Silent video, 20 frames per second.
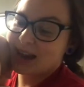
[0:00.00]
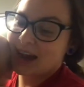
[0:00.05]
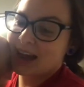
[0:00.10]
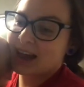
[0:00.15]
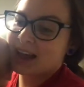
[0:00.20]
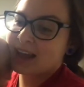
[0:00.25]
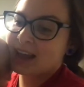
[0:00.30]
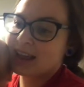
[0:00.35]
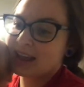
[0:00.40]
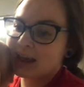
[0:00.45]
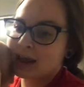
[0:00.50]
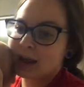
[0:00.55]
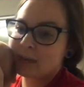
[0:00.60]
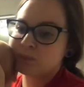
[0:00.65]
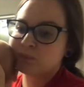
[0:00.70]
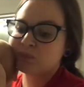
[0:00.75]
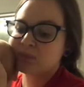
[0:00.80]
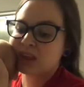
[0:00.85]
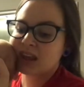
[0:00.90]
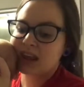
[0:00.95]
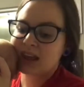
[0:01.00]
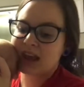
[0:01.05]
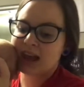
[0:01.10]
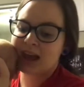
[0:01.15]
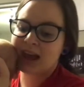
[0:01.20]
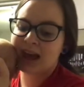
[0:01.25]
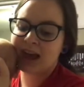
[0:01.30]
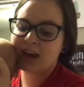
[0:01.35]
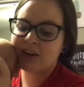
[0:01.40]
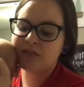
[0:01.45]
I
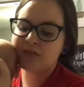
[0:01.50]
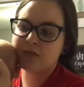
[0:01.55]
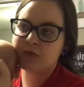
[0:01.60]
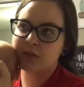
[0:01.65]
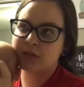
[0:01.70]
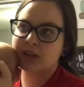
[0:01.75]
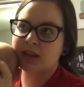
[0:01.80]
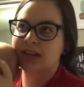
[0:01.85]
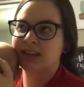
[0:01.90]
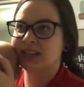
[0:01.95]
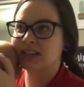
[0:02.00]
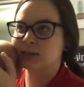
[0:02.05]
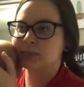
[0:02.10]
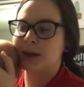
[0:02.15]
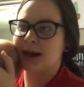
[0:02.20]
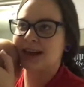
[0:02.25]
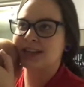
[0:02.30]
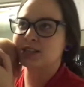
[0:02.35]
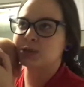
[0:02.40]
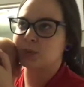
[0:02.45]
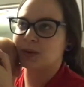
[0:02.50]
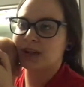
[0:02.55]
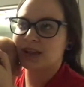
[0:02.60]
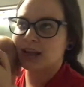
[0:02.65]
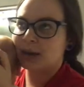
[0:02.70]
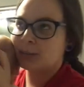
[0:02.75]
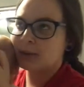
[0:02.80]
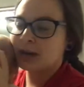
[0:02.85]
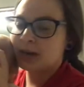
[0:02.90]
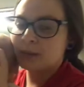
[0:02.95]
have like this past
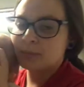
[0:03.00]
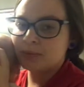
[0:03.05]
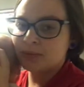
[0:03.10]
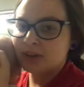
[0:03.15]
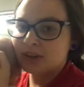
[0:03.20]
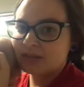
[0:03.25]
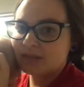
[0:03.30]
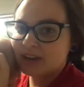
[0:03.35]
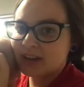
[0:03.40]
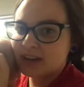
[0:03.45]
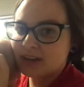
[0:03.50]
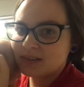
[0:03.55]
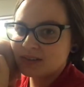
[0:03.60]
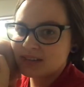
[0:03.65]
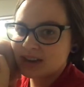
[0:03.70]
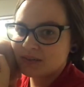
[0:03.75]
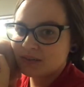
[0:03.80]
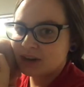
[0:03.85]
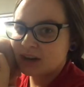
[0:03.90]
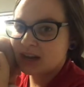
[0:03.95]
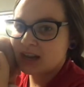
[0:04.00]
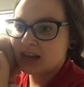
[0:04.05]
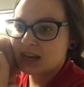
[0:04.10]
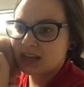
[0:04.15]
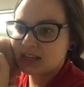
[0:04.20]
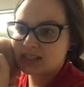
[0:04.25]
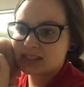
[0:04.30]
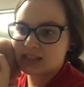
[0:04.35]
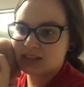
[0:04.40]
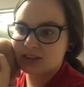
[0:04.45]
week I've been uploading videos
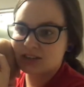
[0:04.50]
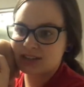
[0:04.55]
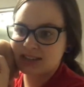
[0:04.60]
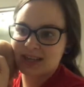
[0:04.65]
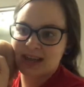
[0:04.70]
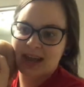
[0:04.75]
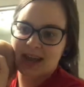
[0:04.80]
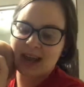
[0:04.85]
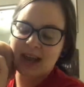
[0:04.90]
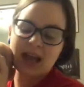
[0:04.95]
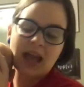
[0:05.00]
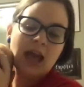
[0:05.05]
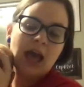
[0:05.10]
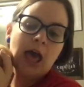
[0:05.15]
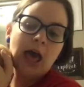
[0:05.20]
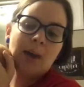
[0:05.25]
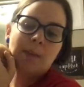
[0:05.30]
every single day,